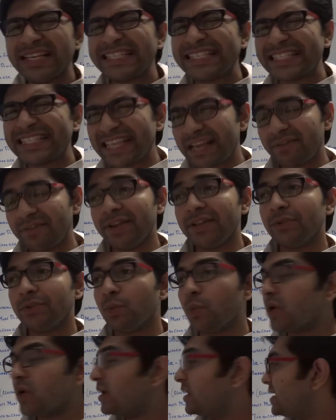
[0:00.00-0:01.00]
Seventh
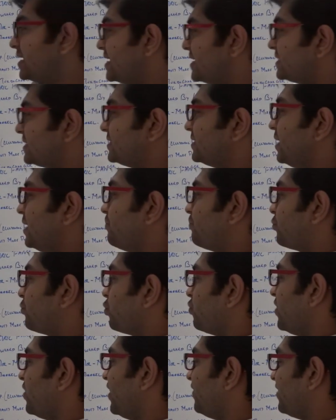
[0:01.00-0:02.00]
one is
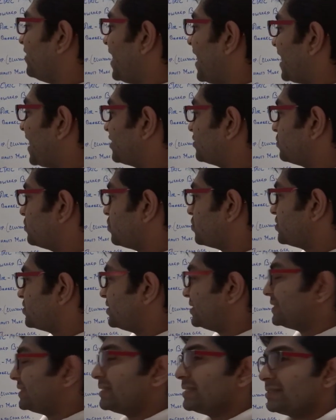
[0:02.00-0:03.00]
improving the
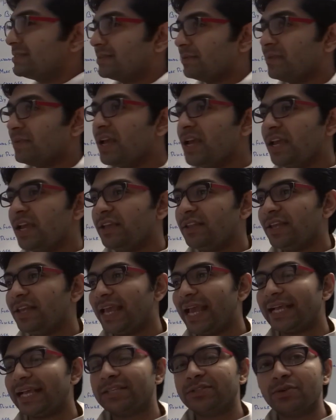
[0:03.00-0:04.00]
exhaust system. The
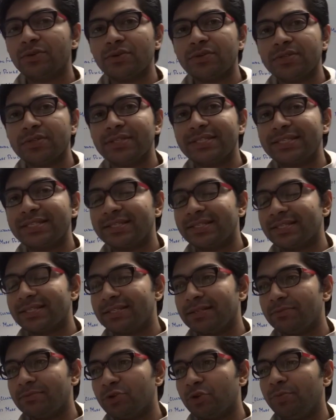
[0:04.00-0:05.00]
exhaust
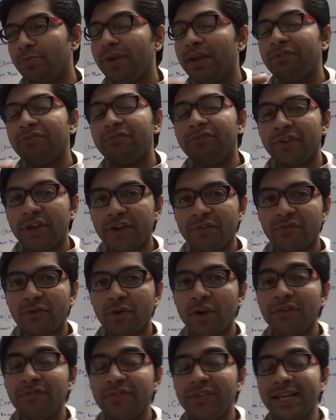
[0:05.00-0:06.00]
system should be a free flow.
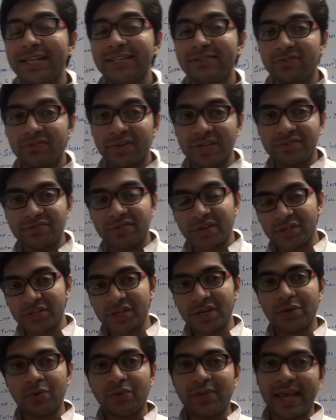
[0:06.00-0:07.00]
If there is a
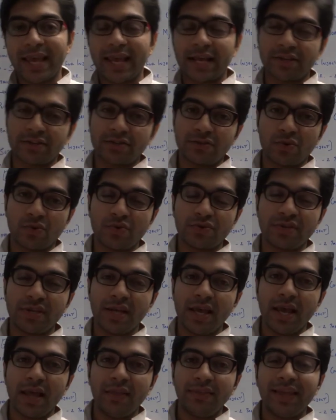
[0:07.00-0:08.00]
restriction to the exhaust,
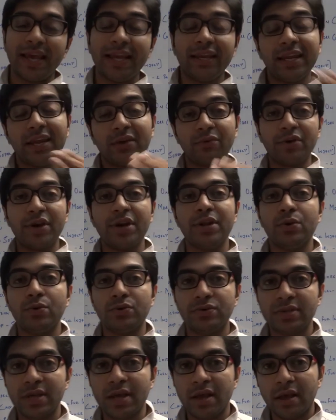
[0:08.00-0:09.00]
that can
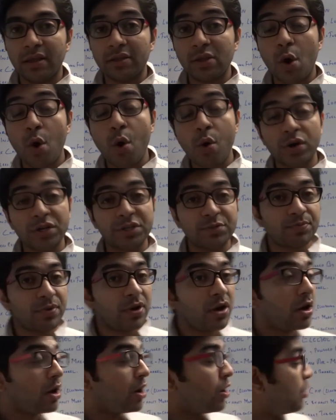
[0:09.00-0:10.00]
reduce the horsepower